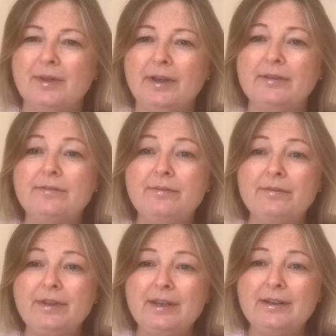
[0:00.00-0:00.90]
And
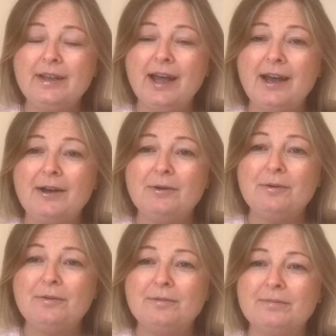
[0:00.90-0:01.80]
feel
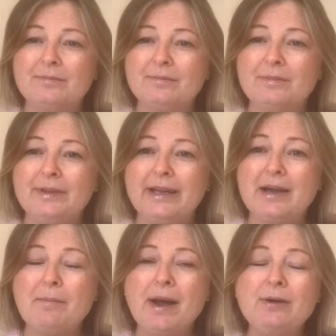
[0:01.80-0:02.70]
how, like
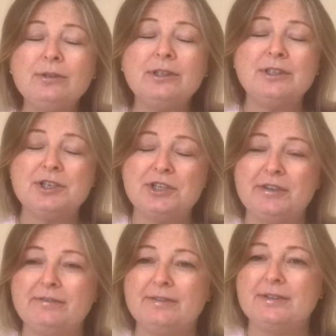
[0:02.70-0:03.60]
a mountain
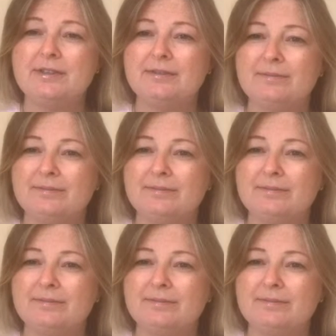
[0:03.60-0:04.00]
shifts.